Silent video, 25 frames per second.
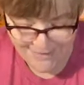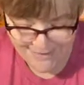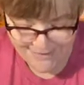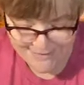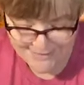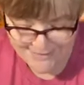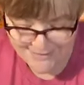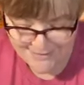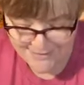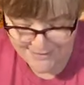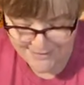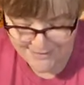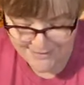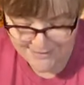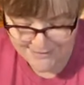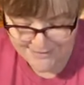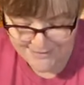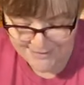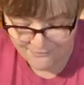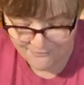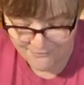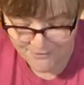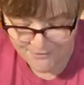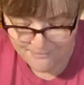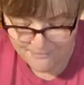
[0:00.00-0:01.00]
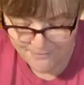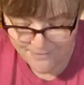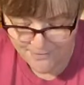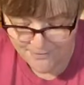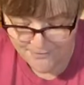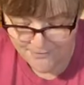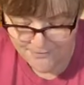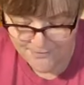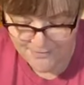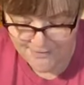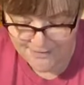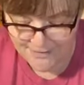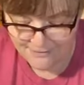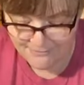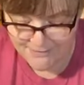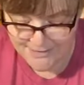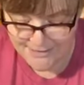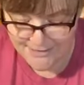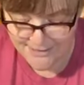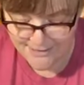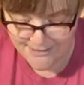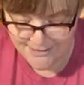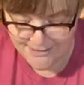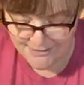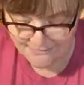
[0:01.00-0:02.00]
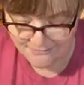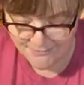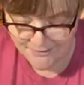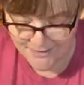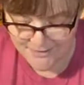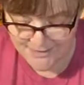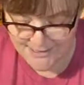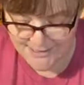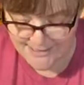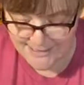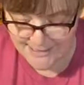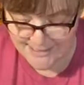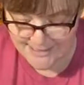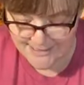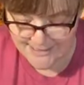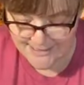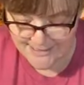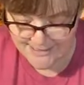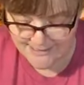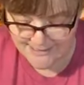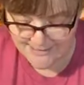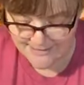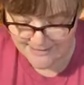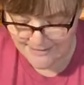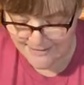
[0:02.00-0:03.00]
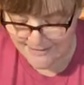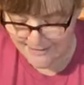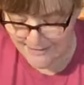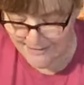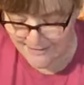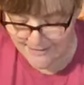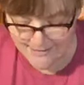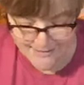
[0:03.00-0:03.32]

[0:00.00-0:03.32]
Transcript: box things every month, and they would send different scents, and